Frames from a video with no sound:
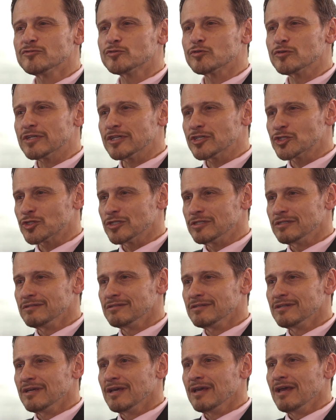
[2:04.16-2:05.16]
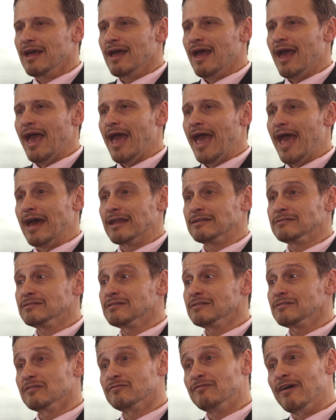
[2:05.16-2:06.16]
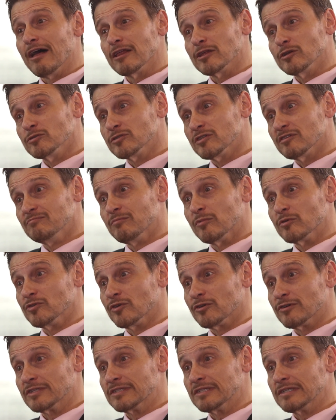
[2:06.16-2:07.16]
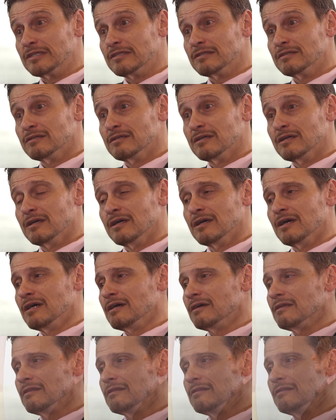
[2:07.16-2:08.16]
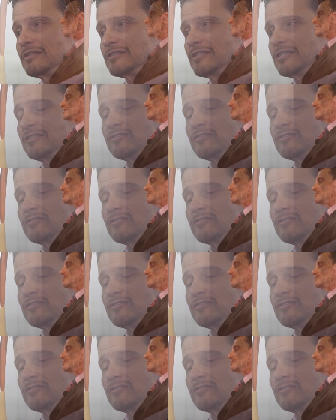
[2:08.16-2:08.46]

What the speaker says: of tradition and the values of modernity. This